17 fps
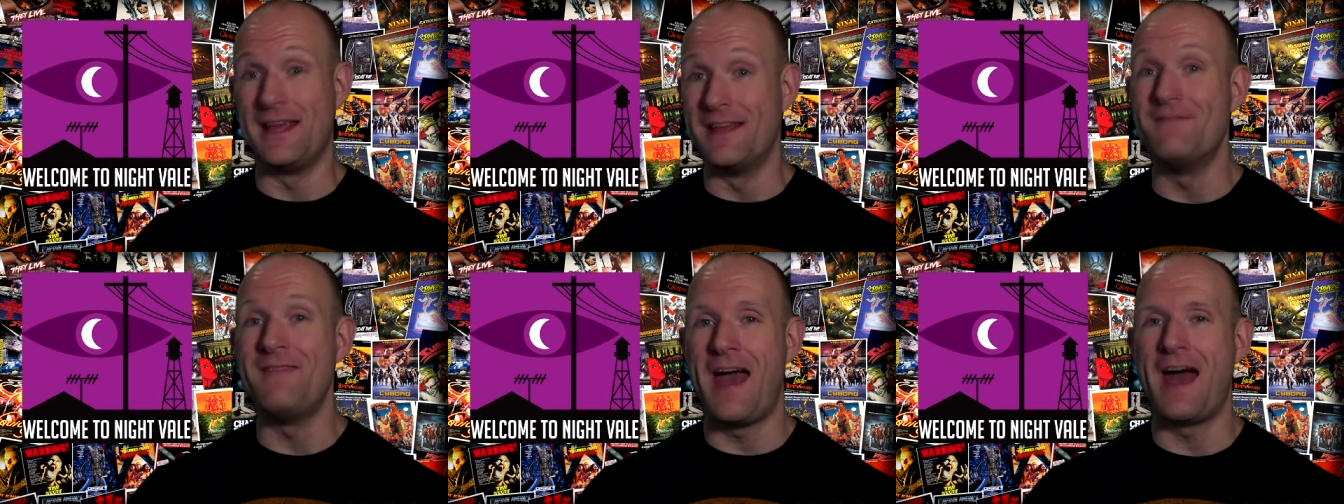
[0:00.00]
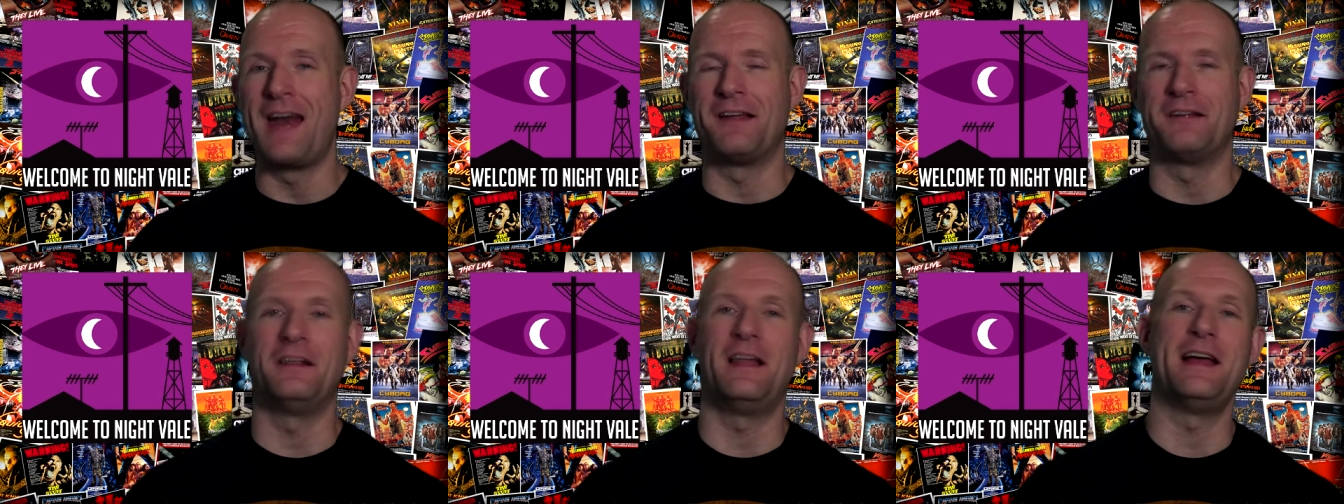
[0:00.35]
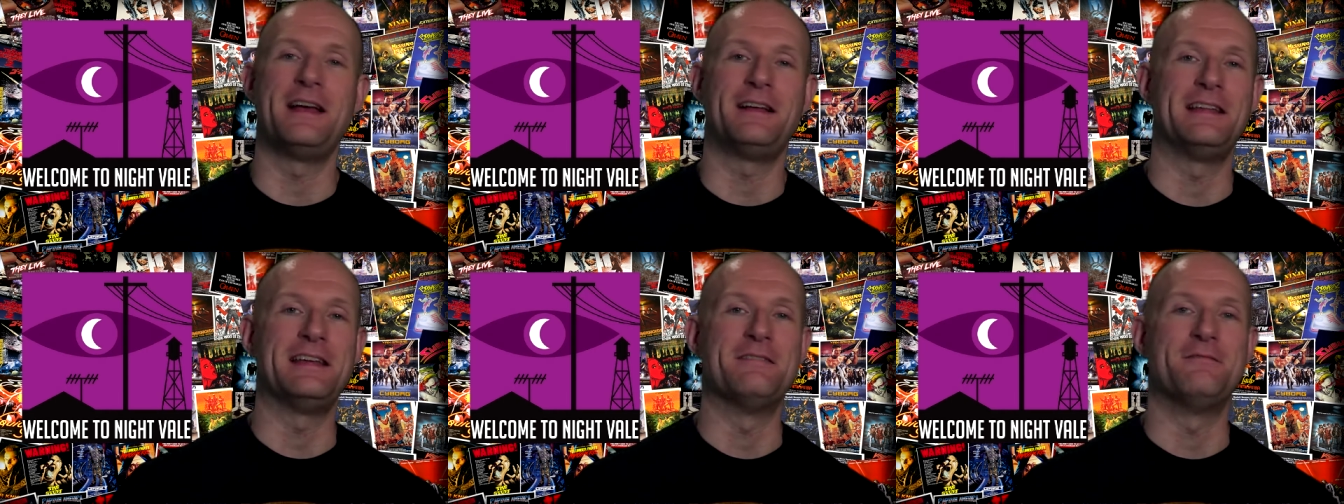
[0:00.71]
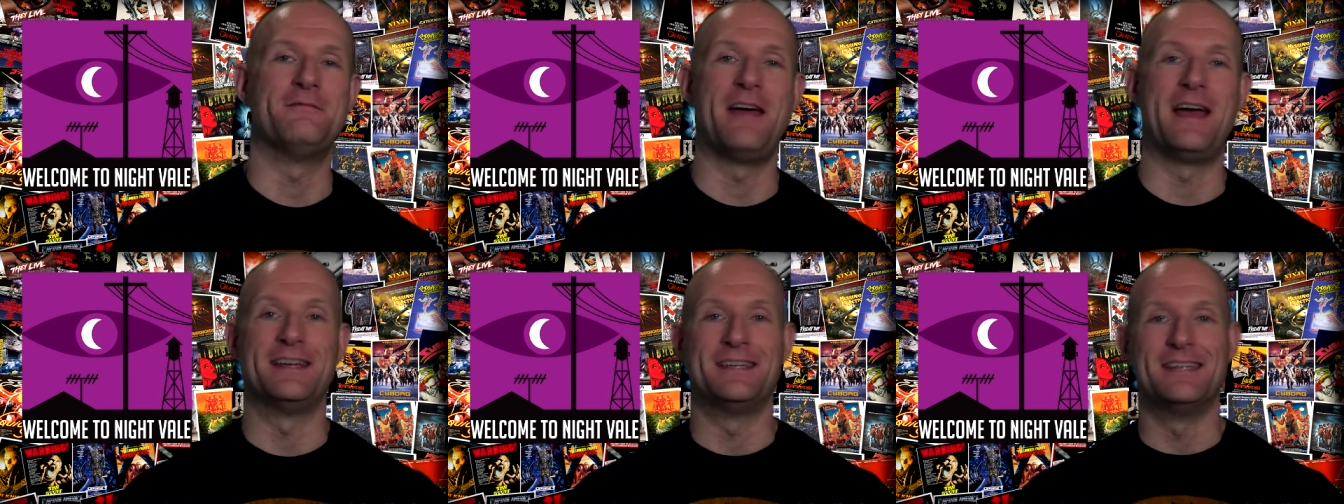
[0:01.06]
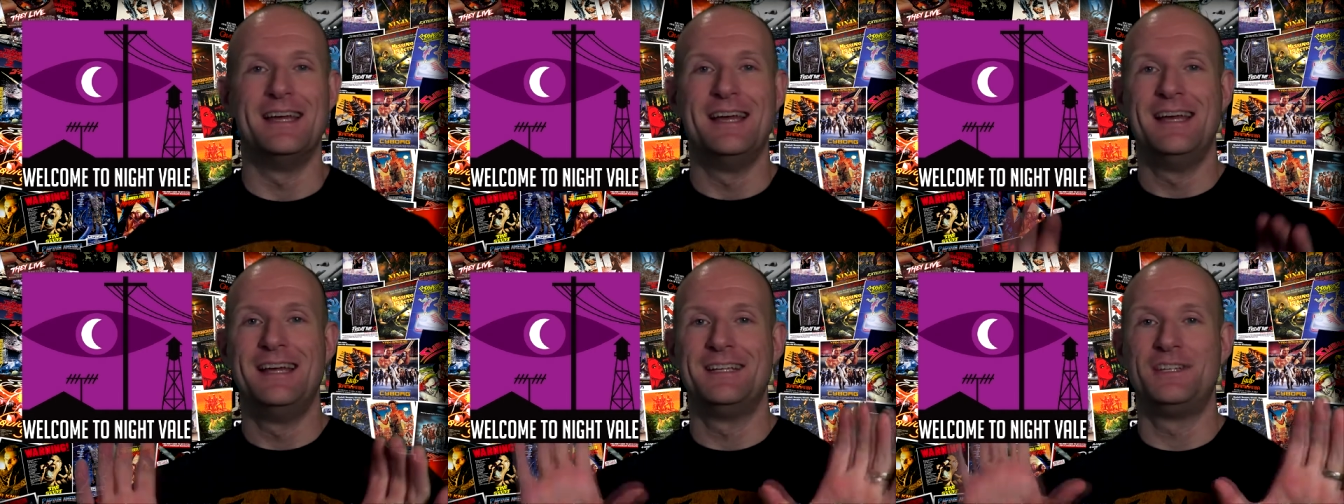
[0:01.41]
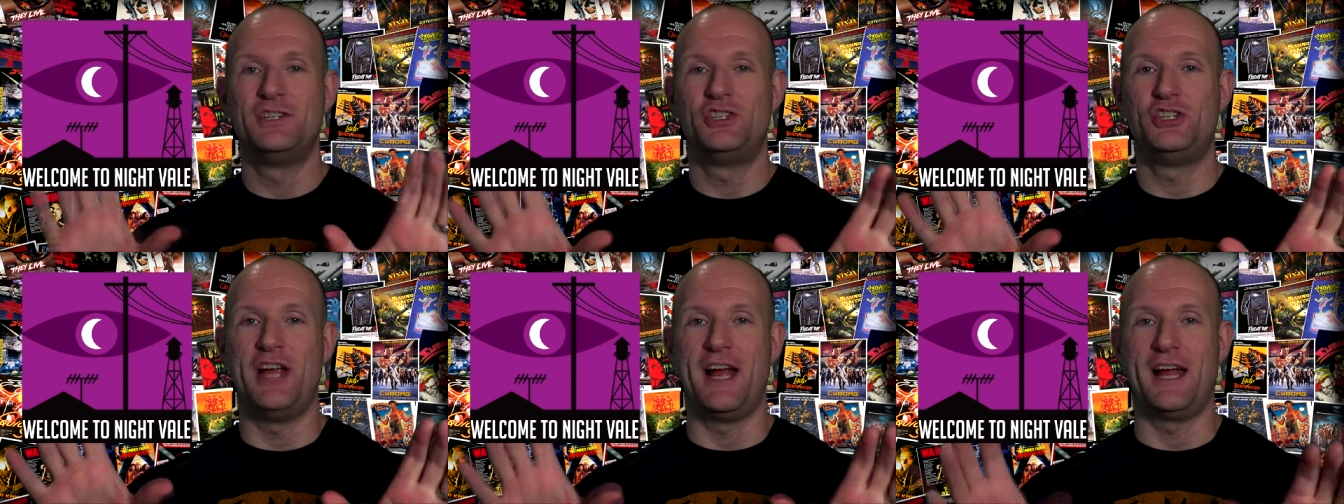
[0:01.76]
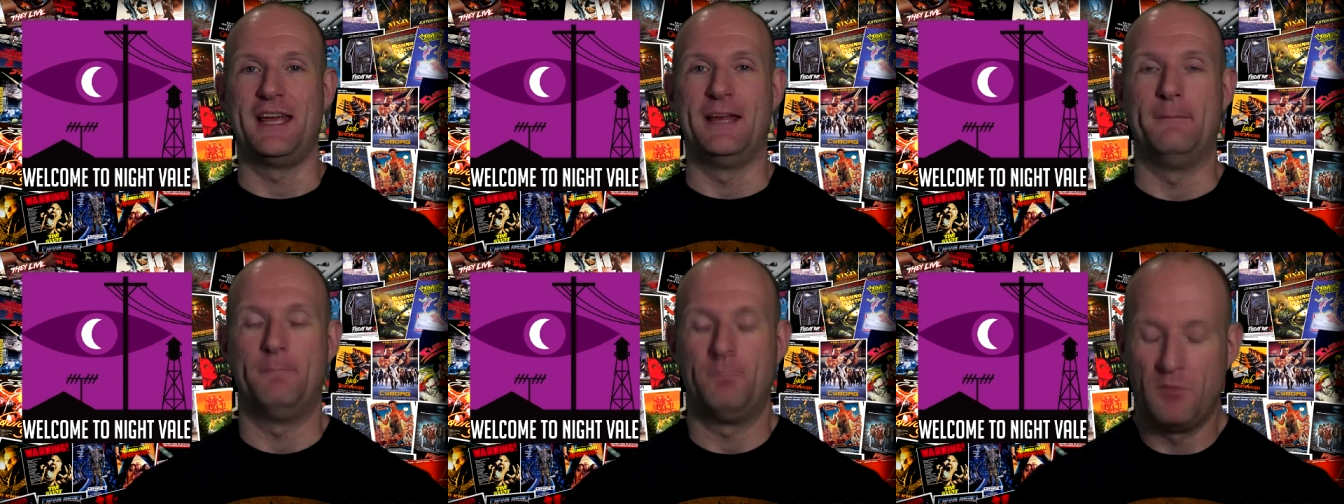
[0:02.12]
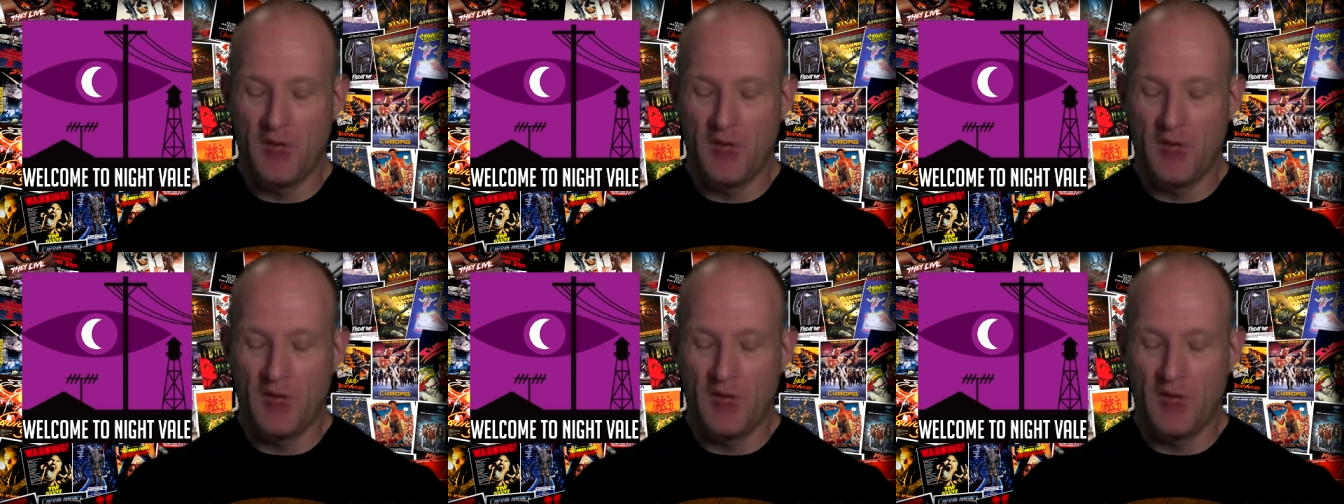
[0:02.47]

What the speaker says: in that unlikely event, check it.